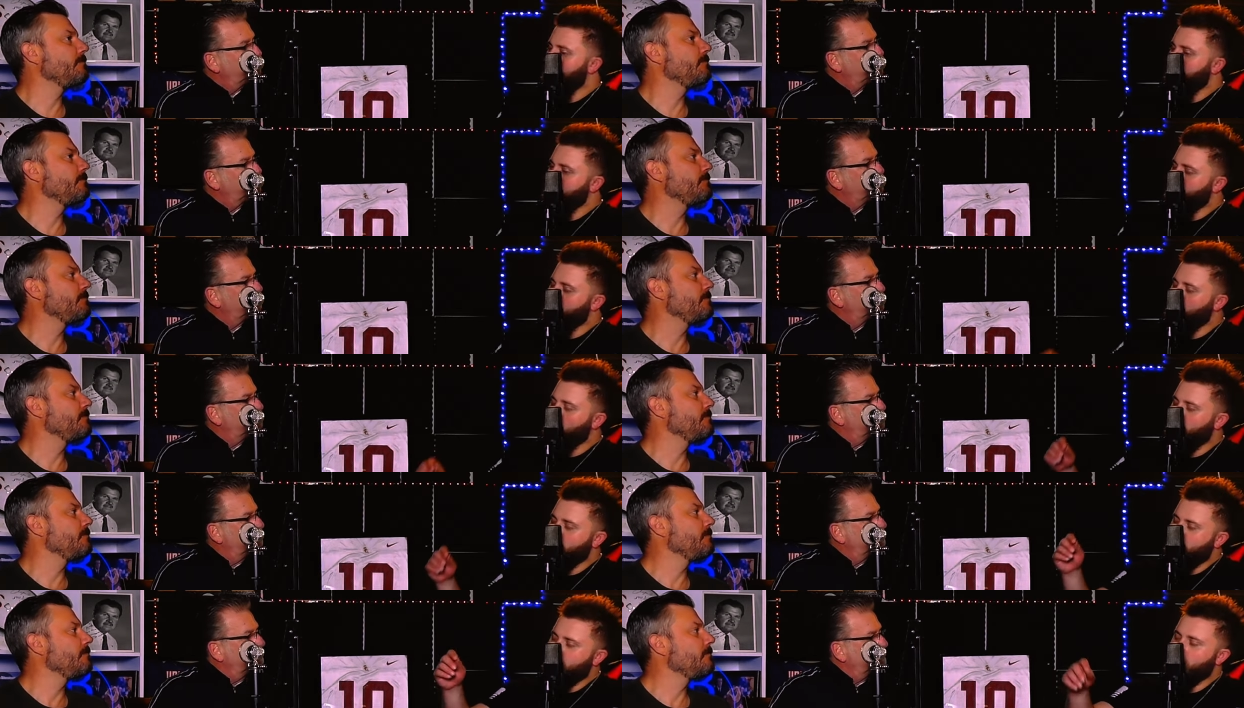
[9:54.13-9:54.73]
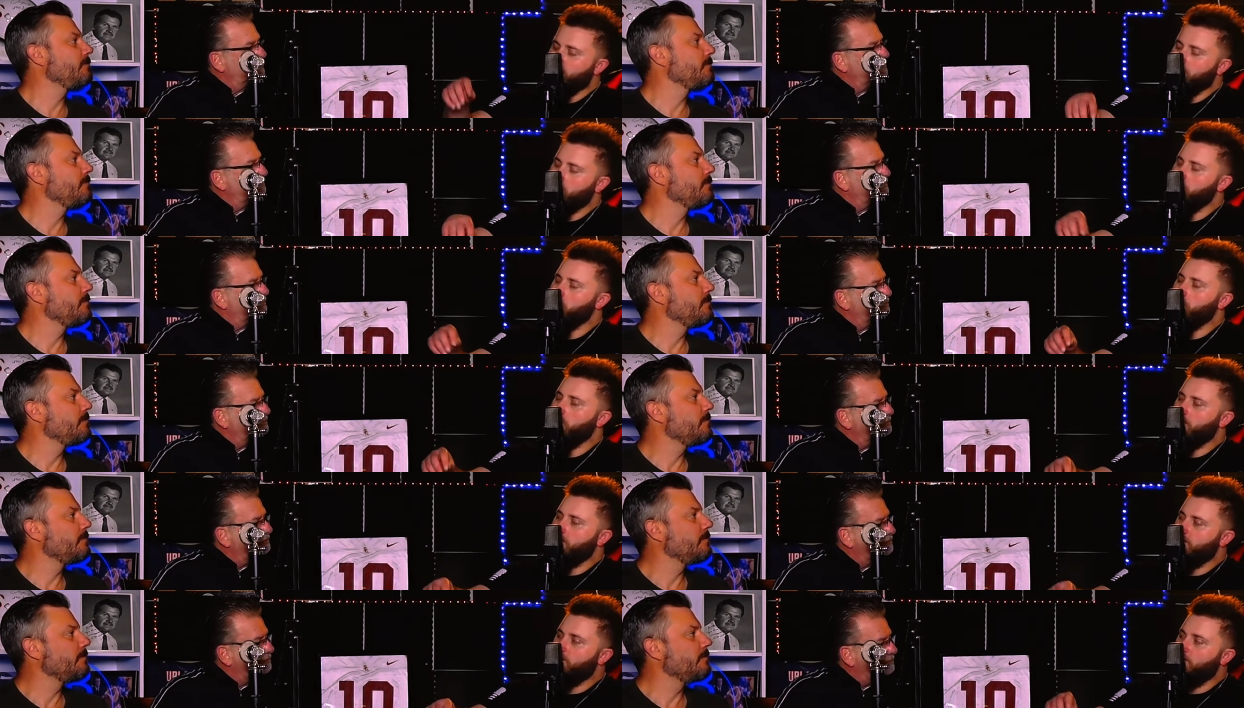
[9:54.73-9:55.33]
Speaker 1: So what's
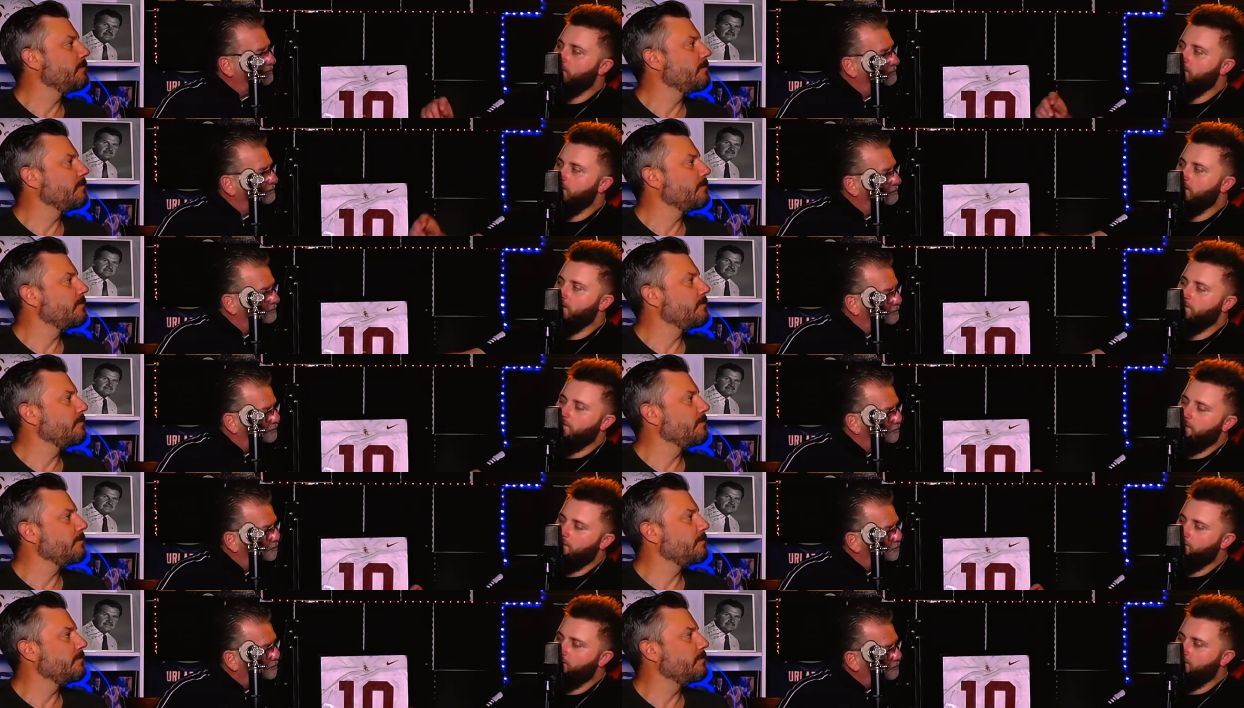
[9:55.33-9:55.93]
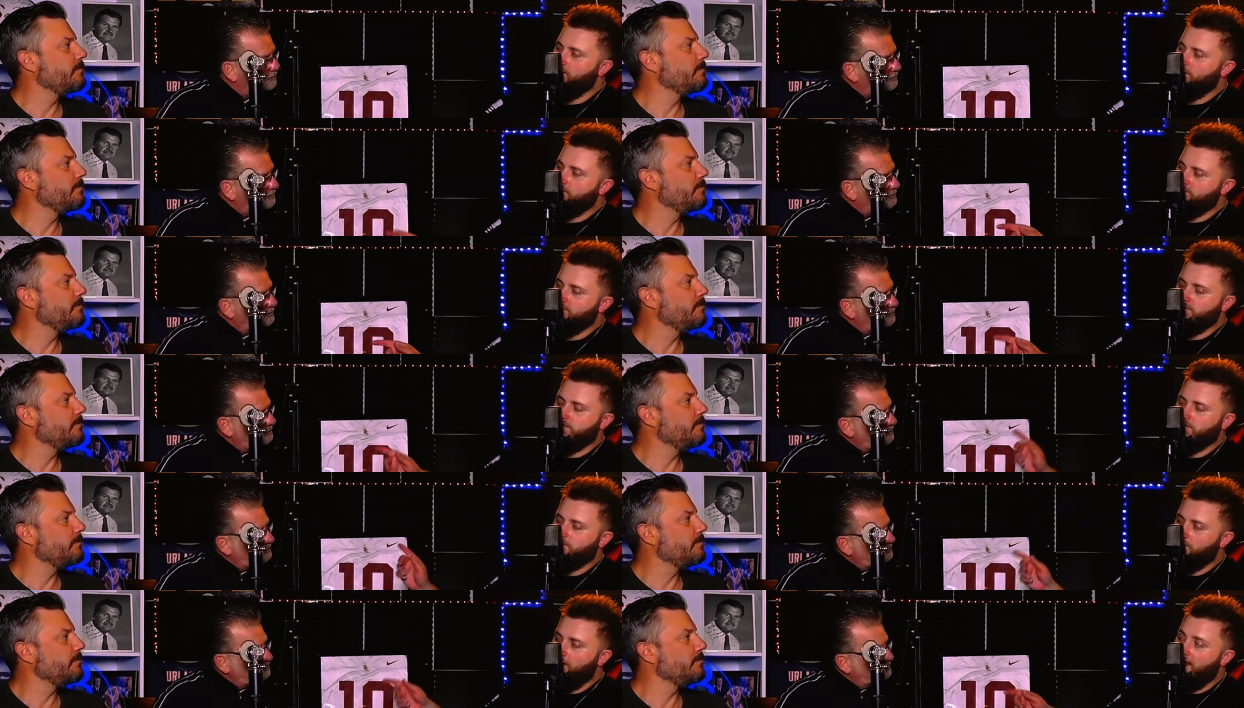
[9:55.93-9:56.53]
included in the B and B
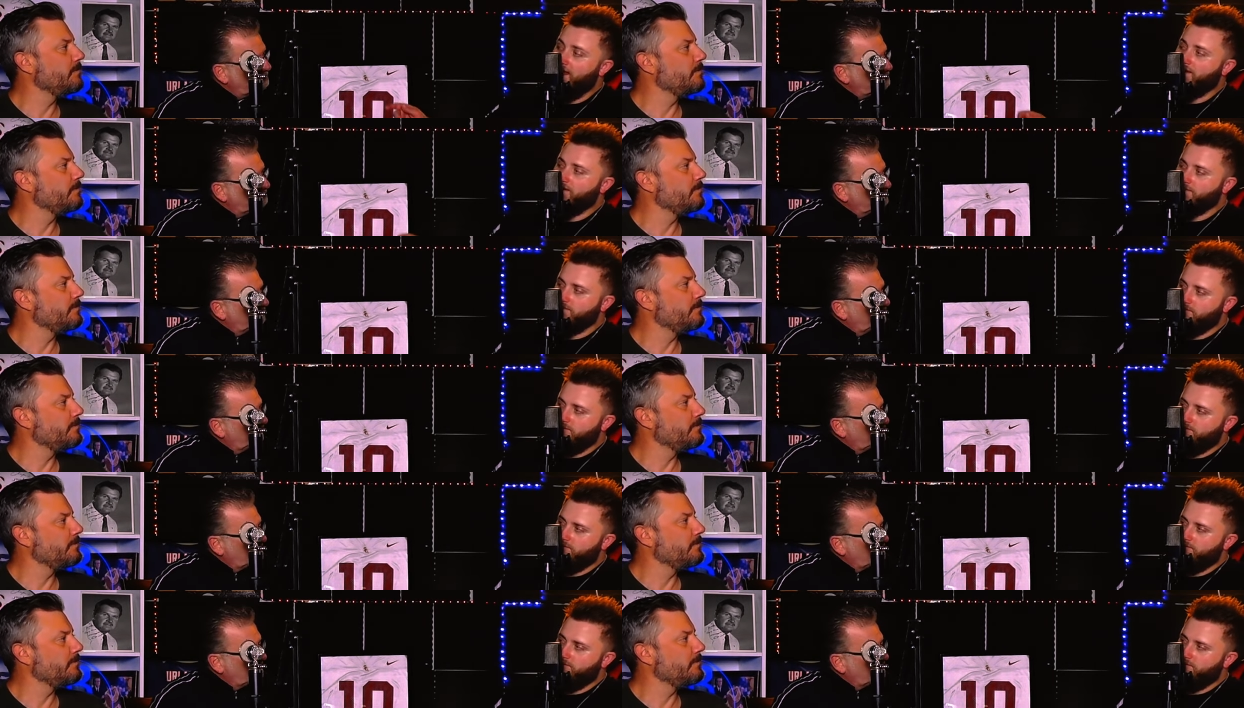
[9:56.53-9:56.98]
Productions package?